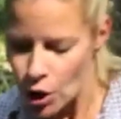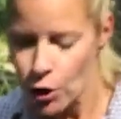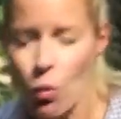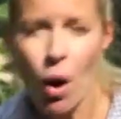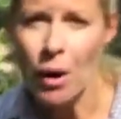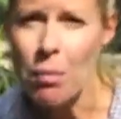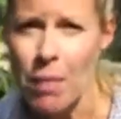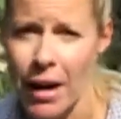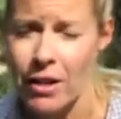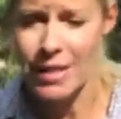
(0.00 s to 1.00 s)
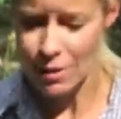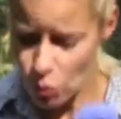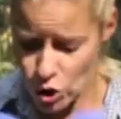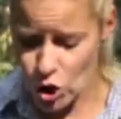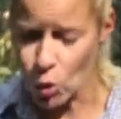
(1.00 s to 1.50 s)
You want to make
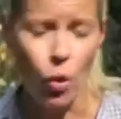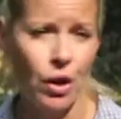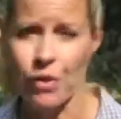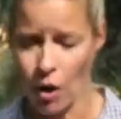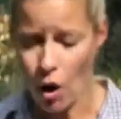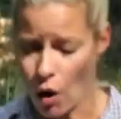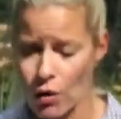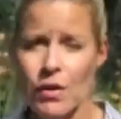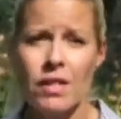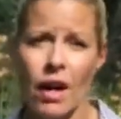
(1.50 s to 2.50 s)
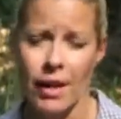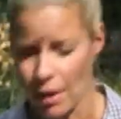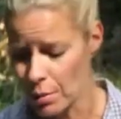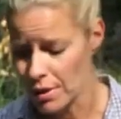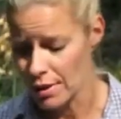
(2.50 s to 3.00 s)
sure that all of these
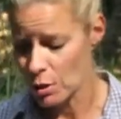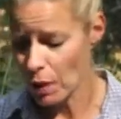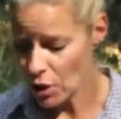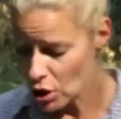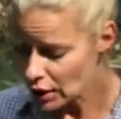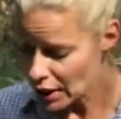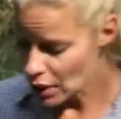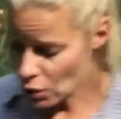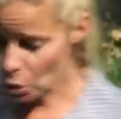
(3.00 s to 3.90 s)
items, especially the